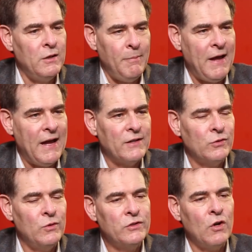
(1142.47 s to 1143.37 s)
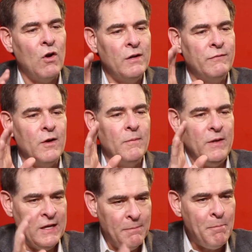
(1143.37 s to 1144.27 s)
the past. So it's gone from
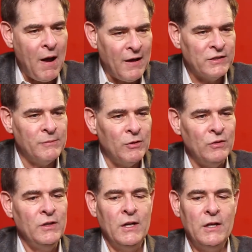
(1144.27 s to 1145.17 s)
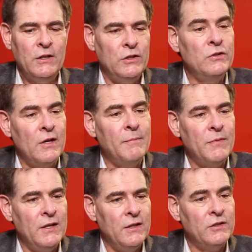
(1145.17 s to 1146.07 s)
impossible to
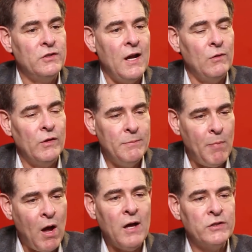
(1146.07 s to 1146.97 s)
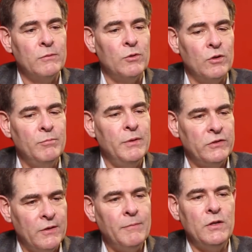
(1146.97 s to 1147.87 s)
something that's not only possible,
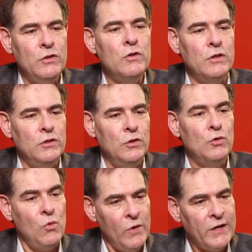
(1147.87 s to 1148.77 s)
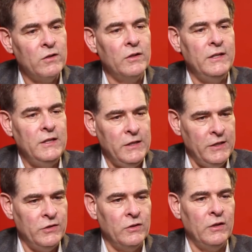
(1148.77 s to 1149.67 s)
but something you can do quickly,
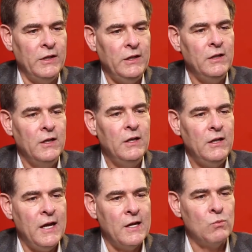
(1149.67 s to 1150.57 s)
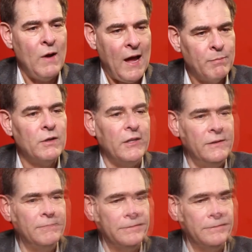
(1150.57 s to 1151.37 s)
easily, and rapidly.